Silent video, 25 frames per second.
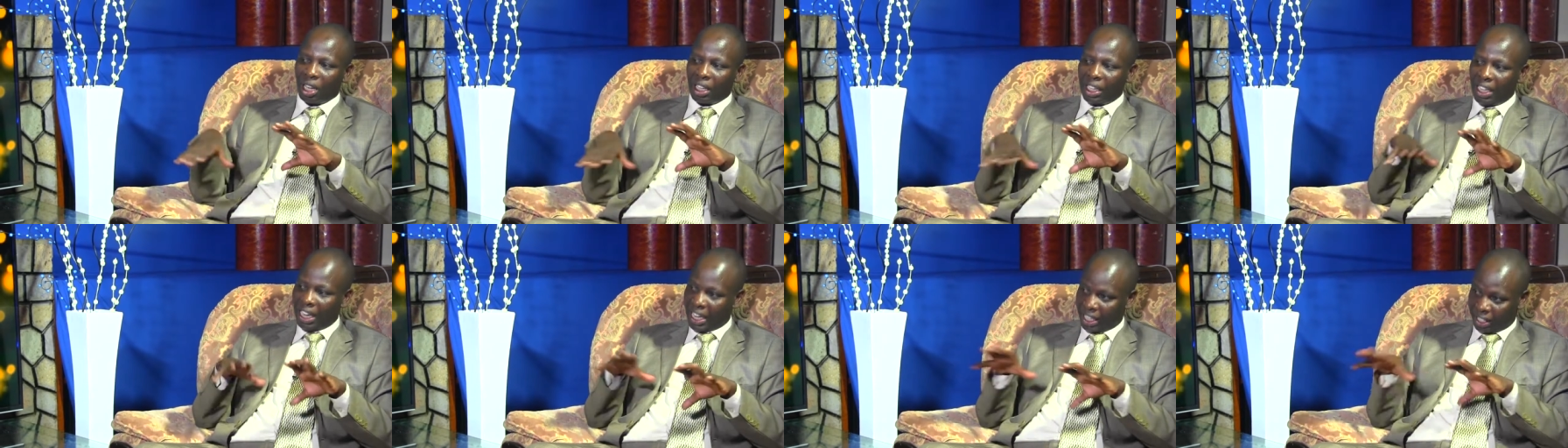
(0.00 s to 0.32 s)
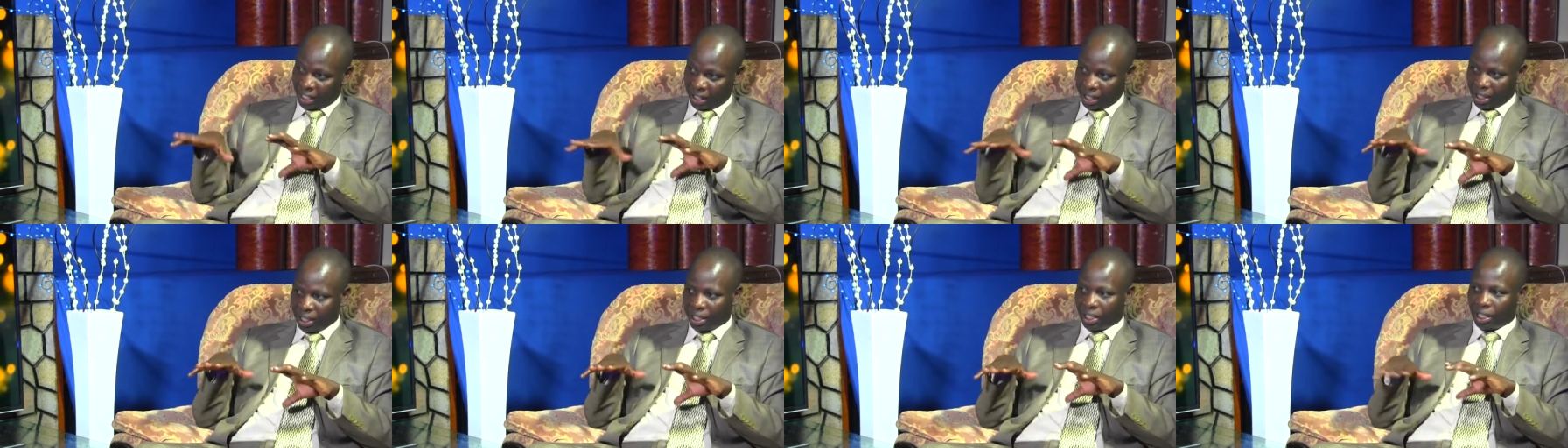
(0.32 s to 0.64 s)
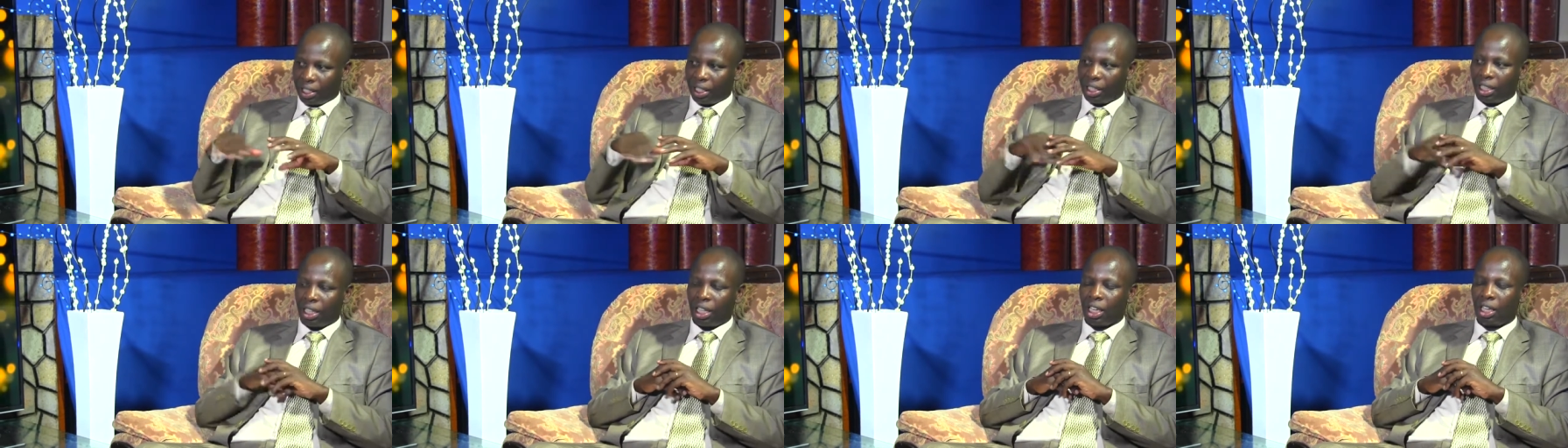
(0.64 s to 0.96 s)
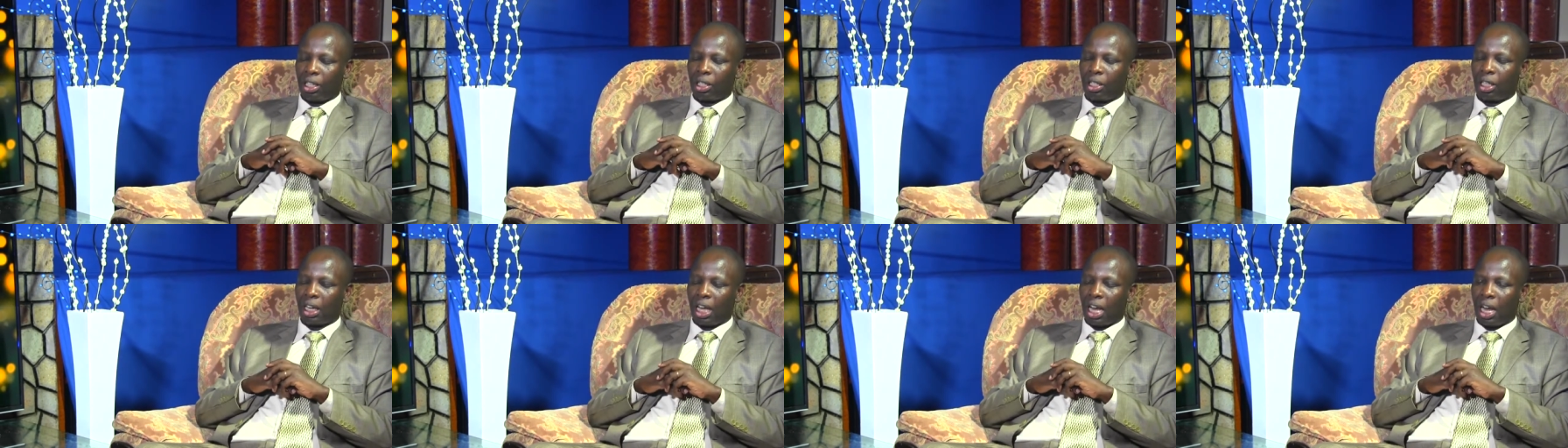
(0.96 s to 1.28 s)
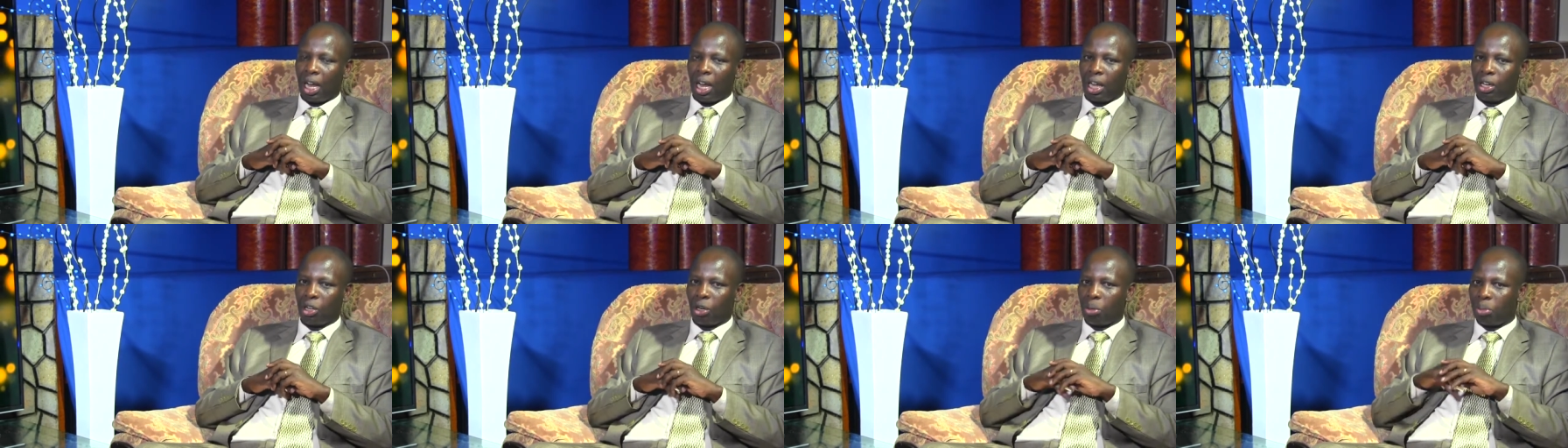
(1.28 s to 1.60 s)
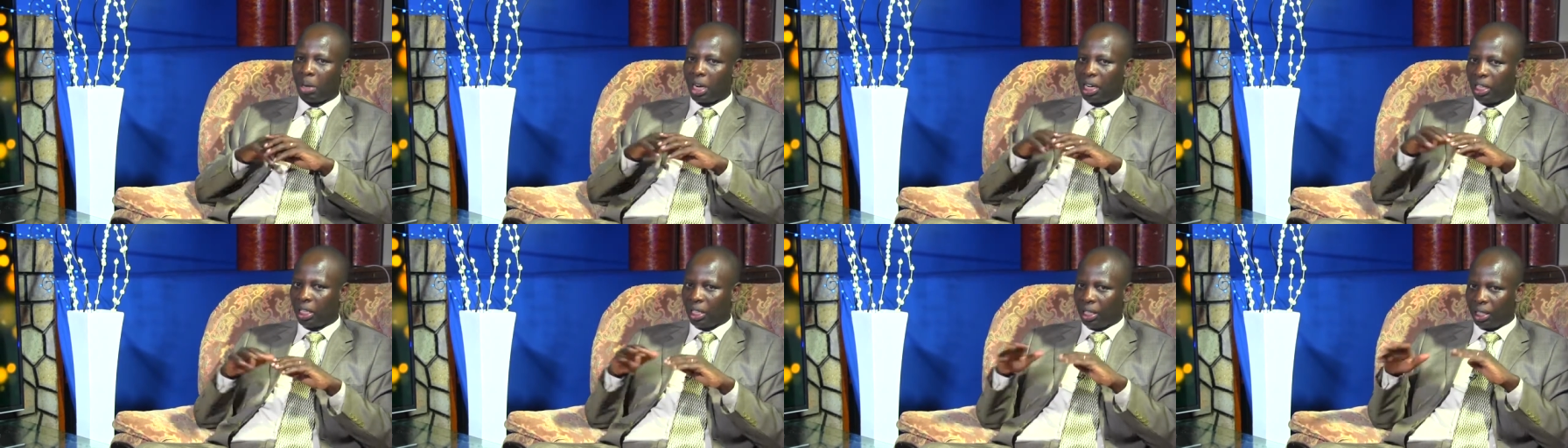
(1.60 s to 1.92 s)
race that
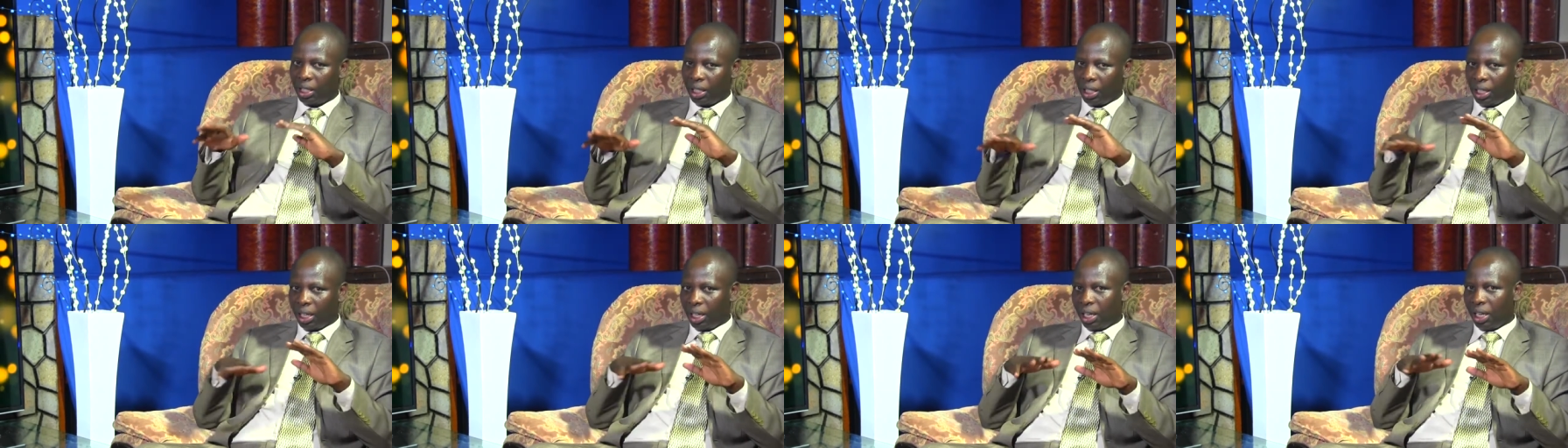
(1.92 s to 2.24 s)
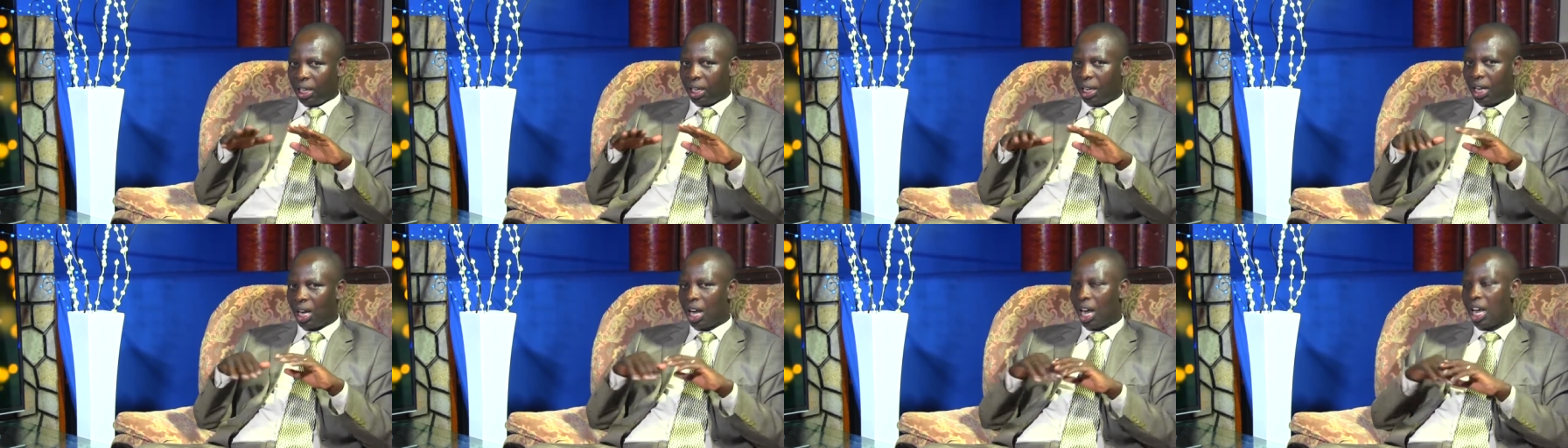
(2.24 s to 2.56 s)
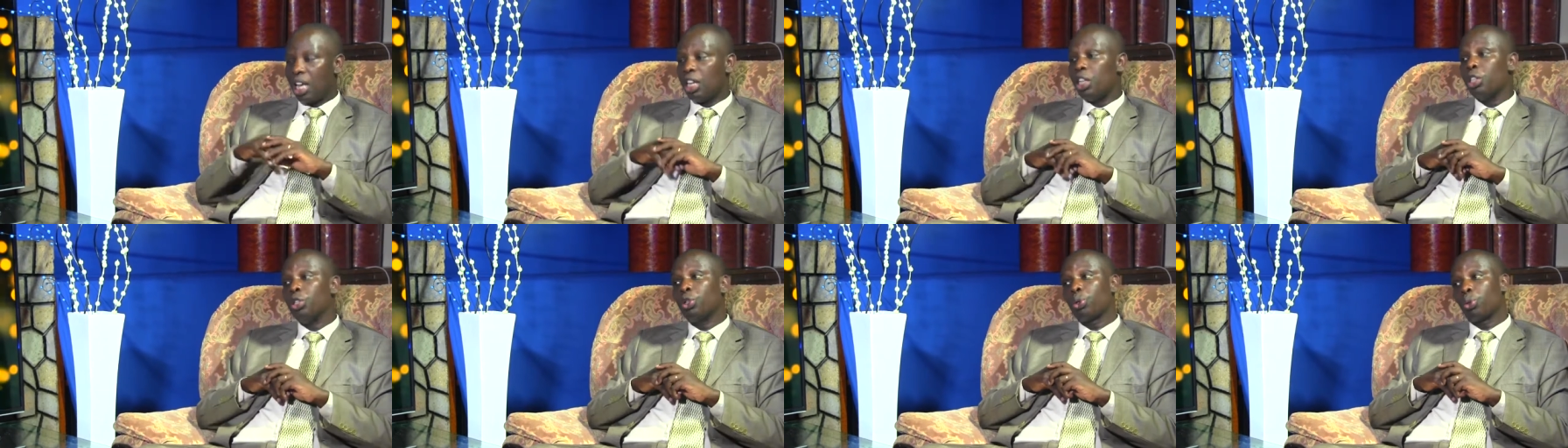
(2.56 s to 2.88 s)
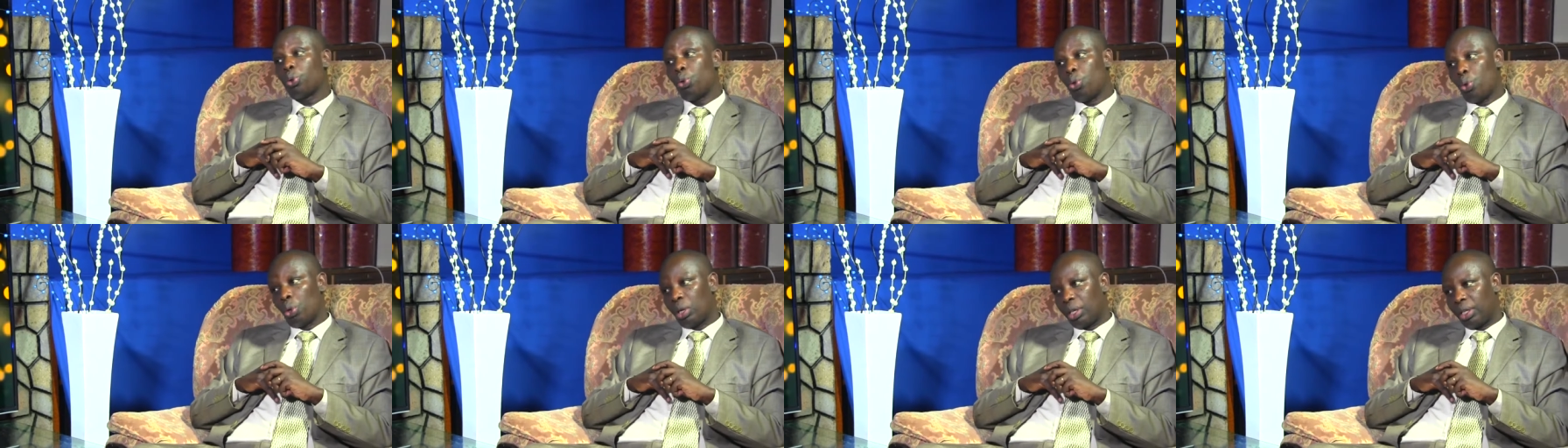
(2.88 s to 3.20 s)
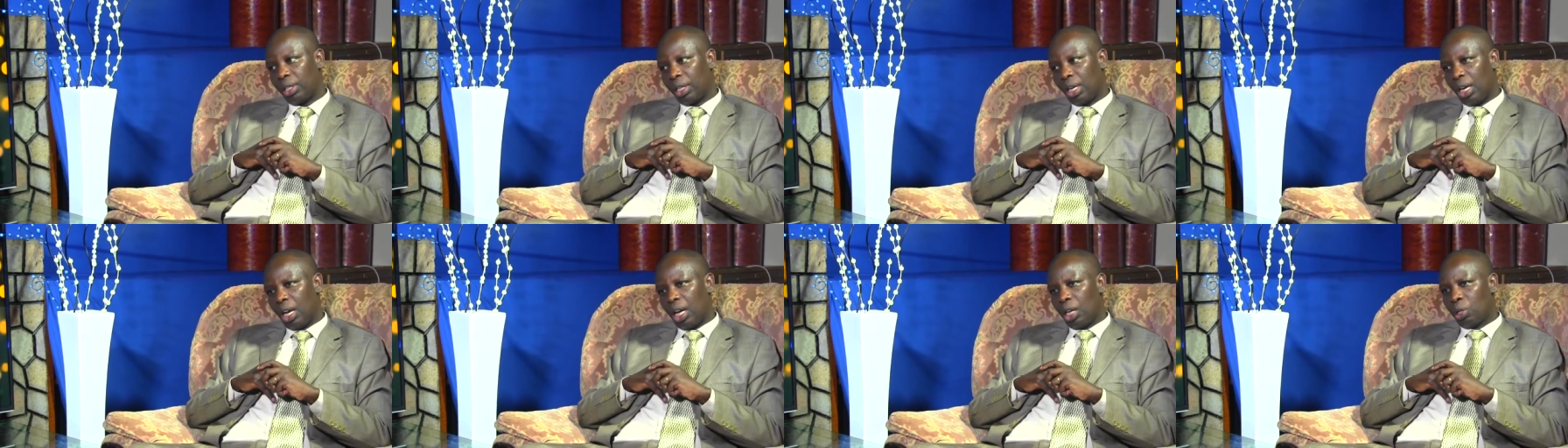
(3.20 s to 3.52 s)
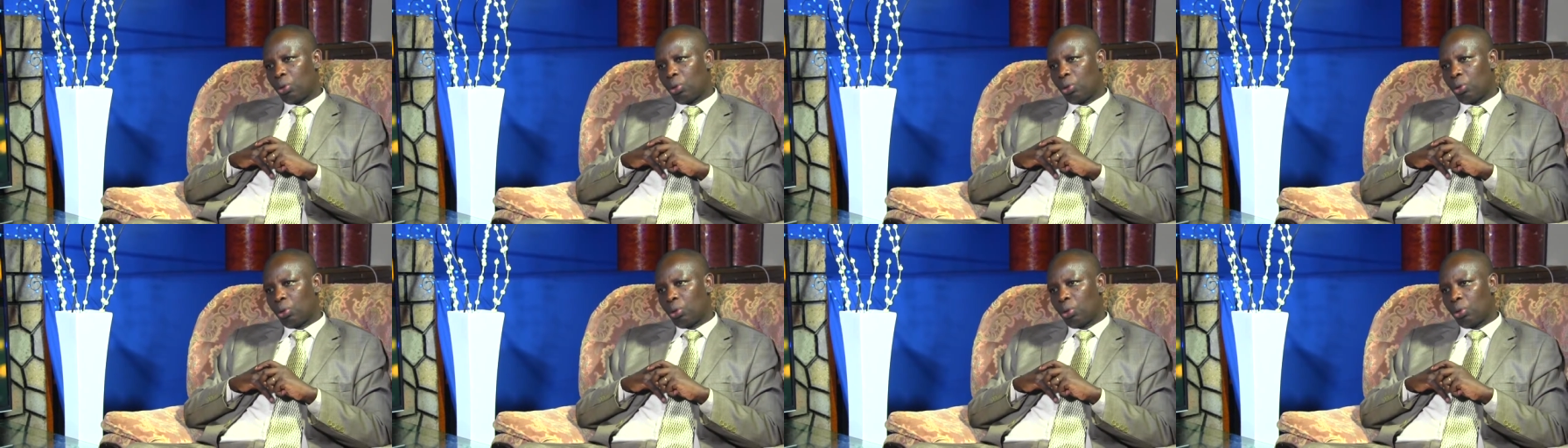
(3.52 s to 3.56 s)
normally in schools.